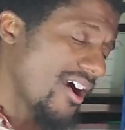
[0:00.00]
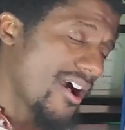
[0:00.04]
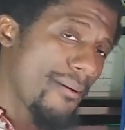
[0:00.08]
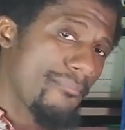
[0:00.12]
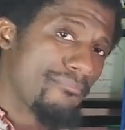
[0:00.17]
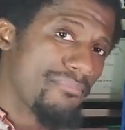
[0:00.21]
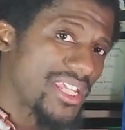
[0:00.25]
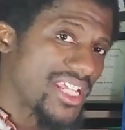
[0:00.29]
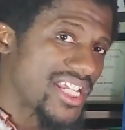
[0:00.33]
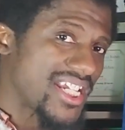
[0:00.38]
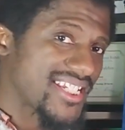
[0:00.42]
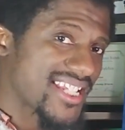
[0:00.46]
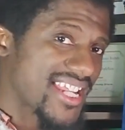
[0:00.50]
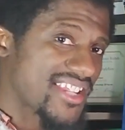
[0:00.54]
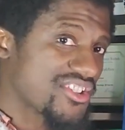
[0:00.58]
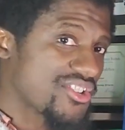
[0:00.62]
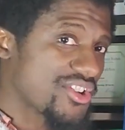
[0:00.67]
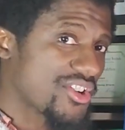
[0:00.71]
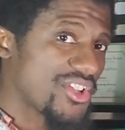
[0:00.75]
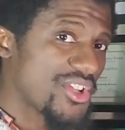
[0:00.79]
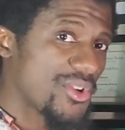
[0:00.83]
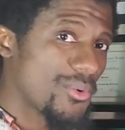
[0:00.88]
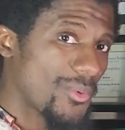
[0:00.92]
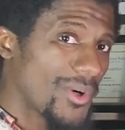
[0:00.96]
Because I
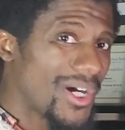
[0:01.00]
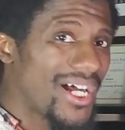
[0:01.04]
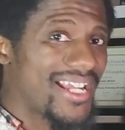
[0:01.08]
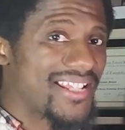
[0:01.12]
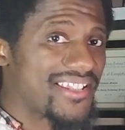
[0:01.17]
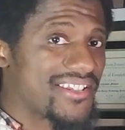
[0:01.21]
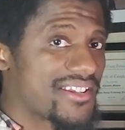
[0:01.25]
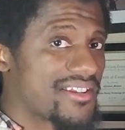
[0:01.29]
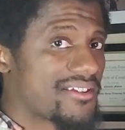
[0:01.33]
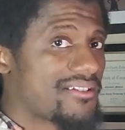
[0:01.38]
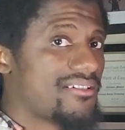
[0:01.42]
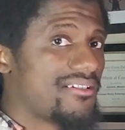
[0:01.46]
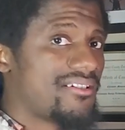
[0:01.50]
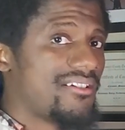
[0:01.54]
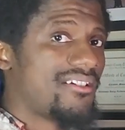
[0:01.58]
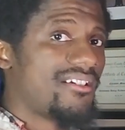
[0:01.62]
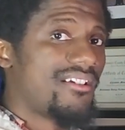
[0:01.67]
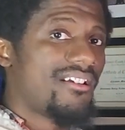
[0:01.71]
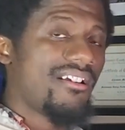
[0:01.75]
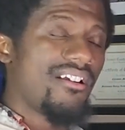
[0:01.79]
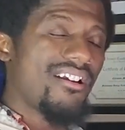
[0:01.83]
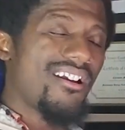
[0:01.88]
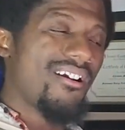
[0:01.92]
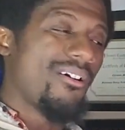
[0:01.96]
tell you what,
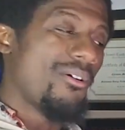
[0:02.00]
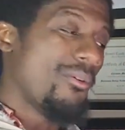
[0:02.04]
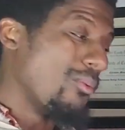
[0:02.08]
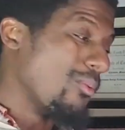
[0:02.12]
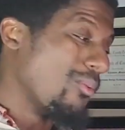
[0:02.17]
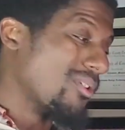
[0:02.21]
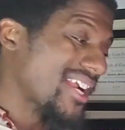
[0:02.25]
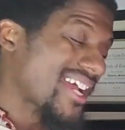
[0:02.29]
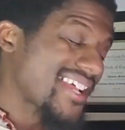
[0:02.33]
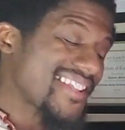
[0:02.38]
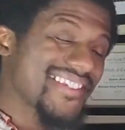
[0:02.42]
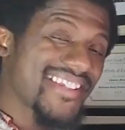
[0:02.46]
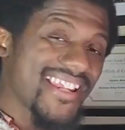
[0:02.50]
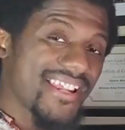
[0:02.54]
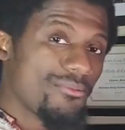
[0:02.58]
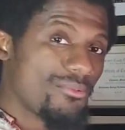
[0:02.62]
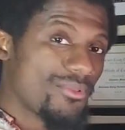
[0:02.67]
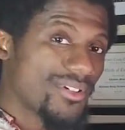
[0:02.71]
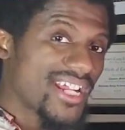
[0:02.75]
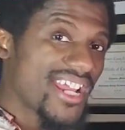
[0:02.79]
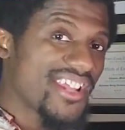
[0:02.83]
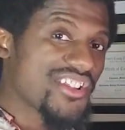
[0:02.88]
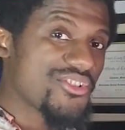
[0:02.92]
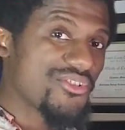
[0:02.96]
when
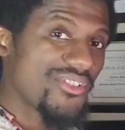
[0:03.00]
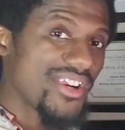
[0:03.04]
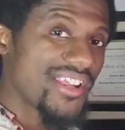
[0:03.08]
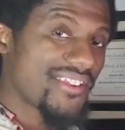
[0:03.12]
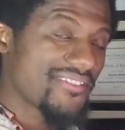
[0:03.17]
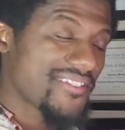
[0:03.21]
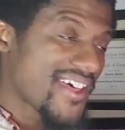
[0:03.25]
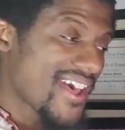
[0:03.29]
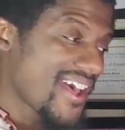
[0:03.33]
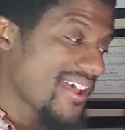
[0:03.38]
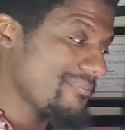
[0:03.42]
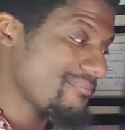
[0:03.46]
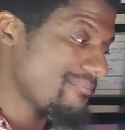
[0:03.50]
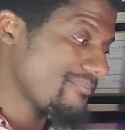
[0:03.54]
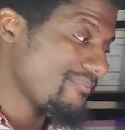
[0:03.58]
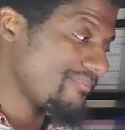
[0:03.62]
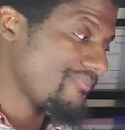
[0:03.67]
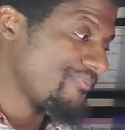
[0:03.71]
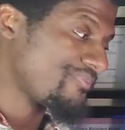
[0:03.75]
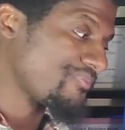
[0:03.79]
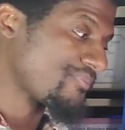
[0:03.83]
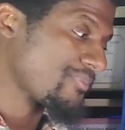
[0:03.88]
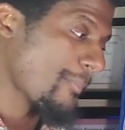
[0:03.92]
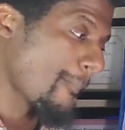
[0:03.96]
I drank that,
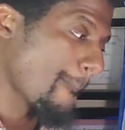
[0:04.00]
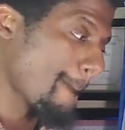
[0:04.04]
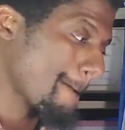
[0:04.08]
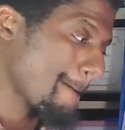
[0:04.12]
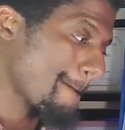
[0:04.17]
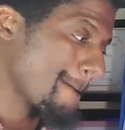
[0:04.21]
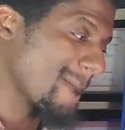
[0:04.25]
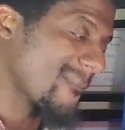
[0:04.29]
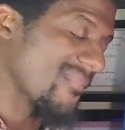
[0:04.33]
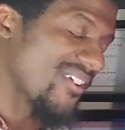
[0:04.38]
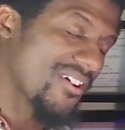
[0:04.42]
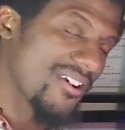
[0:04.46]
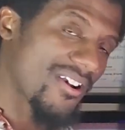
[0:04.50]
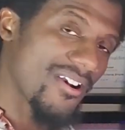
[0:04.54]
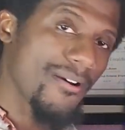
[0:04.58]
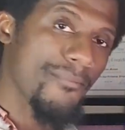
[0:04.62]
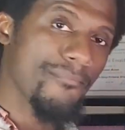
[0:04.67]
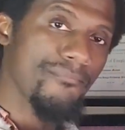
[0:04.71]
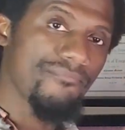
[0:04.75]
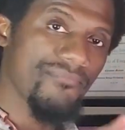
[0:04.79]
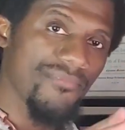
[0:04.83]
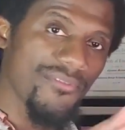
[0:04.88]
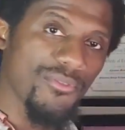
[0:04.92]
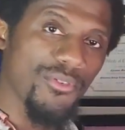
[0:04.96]

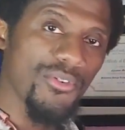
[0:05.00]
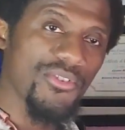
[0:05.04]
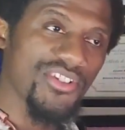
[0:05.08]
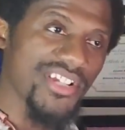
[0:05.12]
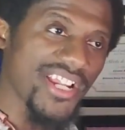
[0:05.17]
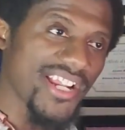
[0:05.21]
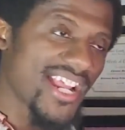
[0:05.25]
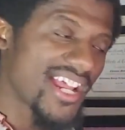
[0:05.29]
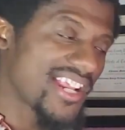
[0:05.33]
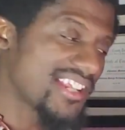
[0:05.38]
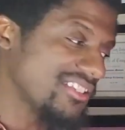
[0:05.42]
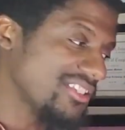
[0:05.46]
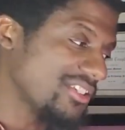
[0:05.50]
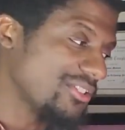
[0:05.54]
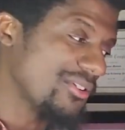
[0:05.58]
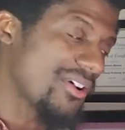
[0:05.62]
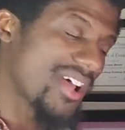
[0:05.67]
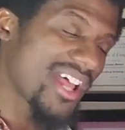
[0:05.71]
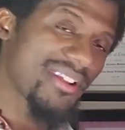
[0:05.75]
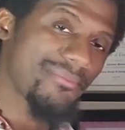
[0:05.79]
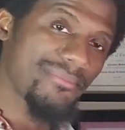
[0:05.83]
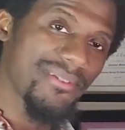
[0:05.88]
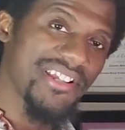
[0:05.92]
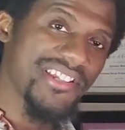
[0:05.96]
of course I got a little
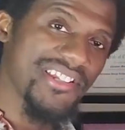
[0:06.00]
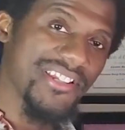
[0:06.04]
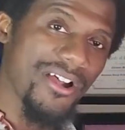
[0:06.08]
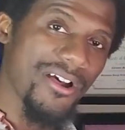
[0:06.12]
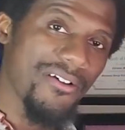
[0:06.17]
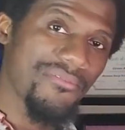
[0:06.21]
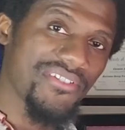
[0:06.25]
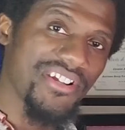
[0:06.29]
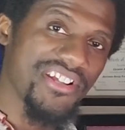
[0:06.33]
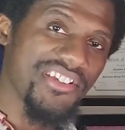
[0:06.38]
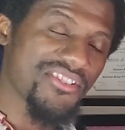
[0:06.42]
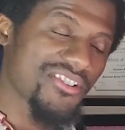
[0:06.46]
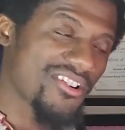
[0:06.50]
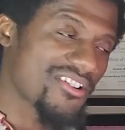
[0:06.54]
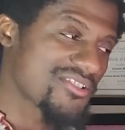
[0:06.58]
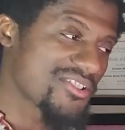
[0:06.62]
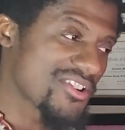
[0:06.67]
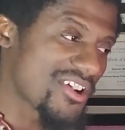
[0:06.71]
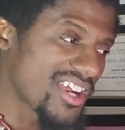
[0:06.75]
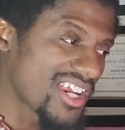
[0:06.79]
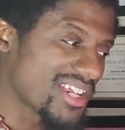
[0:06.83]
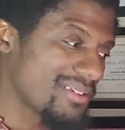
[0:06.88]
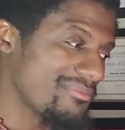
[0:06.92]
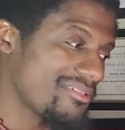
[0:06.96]
ahead of myself and I started
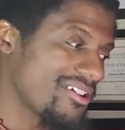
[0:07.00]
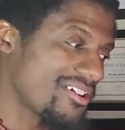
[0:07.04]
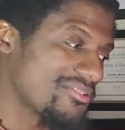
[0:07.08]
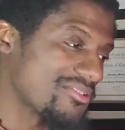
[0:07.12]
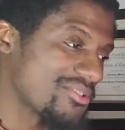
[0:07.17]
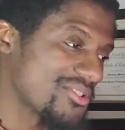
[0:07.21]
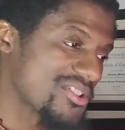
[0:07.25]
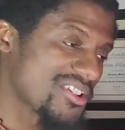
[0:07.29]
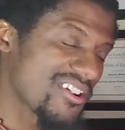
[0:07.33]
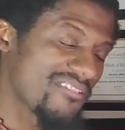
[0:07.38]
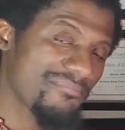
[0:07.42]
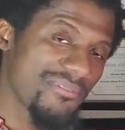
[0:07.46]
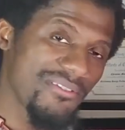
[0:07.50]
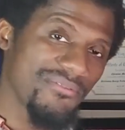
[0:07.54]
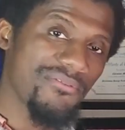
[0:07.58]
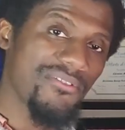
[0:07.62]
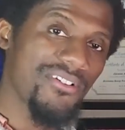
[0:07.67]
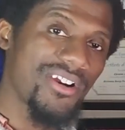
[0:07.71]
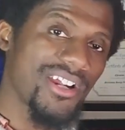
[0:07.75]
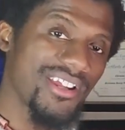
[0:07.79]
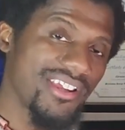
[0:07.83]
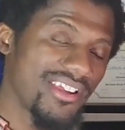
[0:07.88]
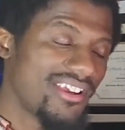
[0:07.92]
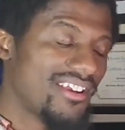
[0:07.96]
talking about other stuff
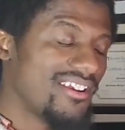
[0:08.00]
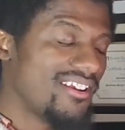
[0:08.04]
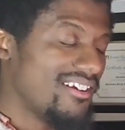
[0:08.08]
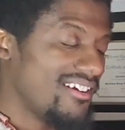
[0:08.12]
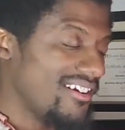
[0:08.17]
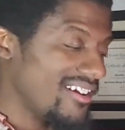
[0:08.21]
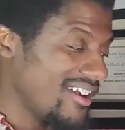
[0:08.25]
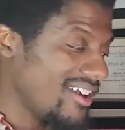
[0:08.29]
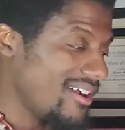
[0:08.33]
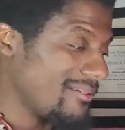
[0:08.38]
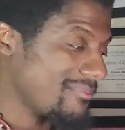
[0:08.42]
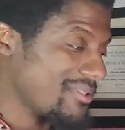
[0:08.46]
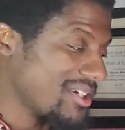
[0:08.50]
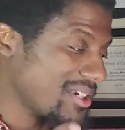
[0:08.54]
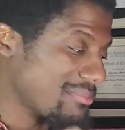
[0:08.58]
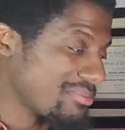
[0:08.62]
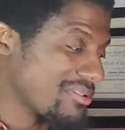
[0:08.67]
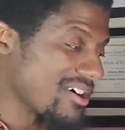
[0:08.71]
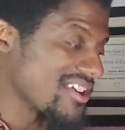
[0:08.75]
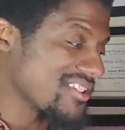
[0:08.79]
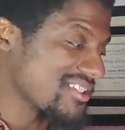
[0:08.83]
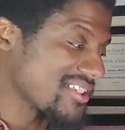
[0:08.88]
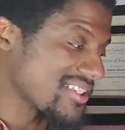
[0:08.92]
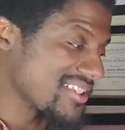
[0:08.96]
before I could
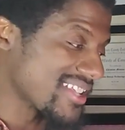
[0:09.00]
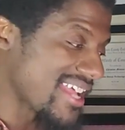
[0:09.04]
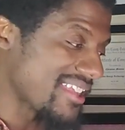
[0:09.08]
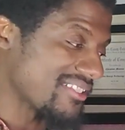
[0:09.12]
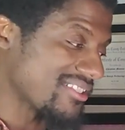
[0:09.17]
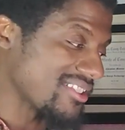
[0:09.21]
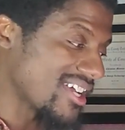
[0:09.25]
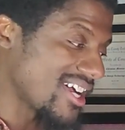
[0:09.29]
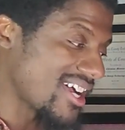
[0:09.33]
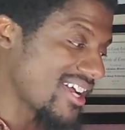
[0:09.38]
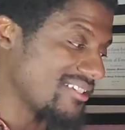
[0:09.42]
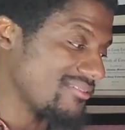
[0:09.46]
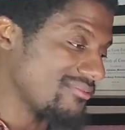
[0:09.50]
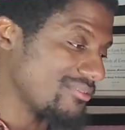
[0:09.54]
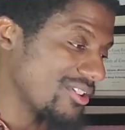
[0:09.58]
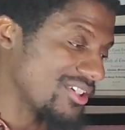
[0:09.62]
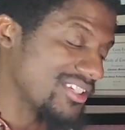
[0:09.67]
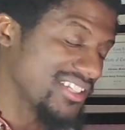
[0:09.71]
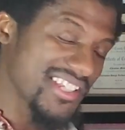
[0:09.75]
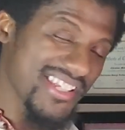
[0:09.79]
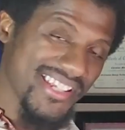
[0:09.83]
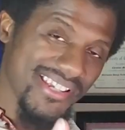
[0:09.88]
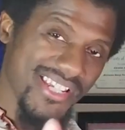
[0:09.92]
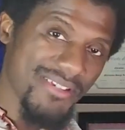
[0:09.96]
process that thought, or at
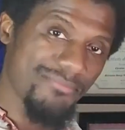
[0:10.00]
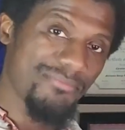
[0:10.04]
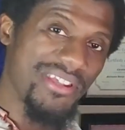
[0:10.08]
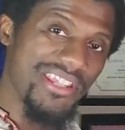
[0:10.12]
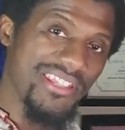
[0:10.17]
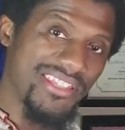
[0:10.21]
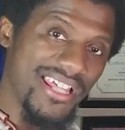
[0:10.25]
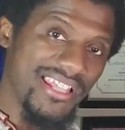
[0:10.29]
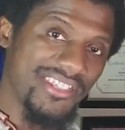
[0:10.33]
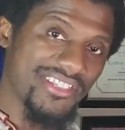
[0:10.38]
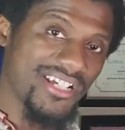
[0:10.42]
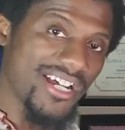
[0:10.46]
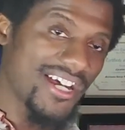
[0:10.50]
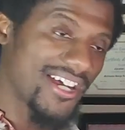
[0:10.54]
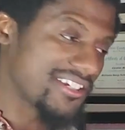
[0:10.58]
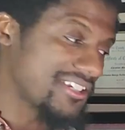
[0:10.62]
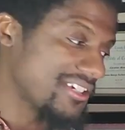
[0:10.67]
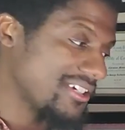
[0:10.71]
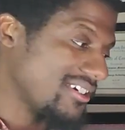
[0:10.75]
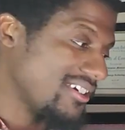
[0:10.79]
least speak that thought.